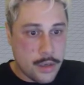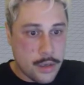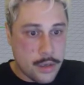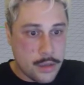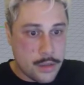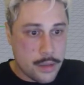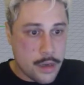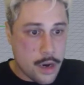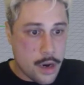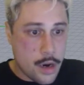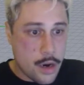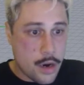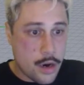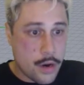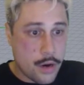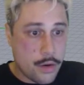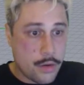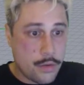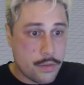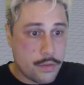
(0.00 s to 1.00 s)

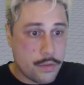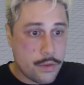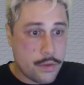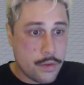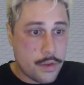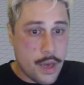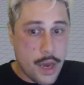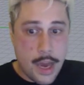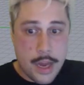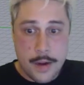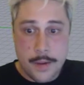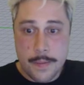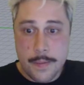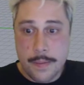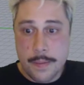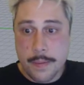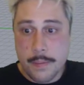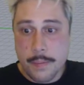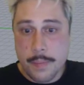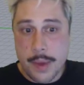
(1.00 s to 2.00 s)
So we'll do that.
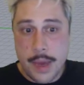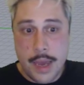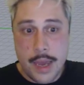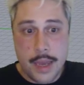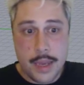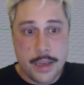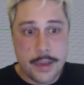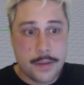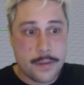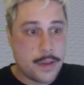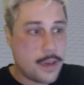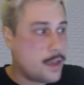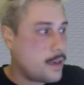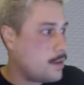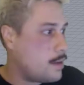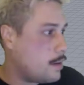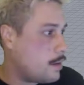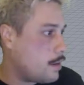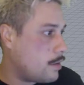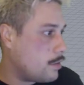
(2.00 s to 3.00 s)
Bang,
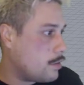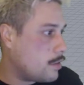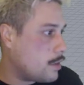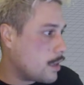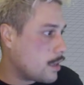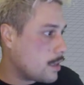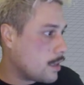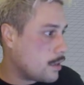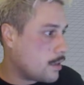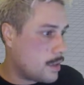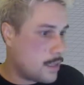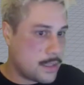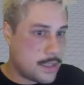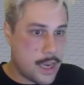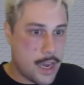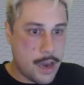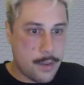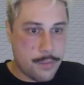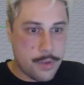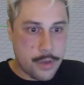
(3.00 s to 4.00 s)
and it'll look like nothing's
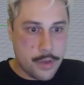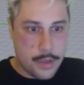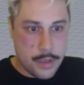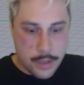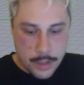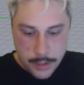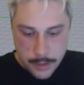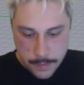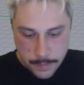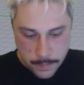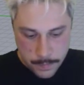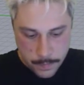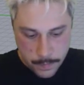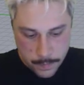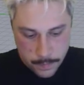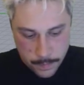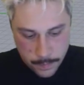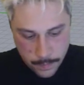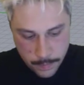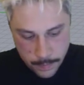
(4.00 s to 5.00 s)
happened.
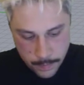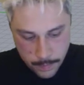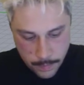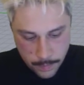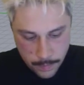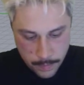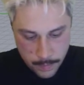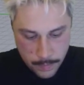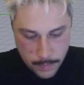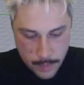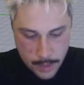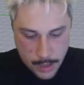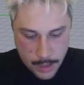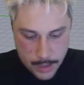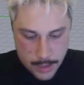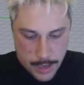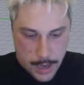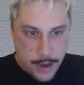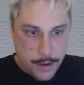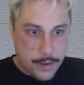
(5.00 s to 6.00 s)

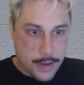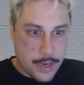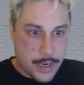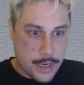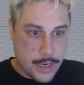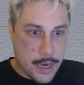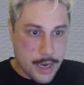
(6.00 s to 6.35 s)
Now we're going to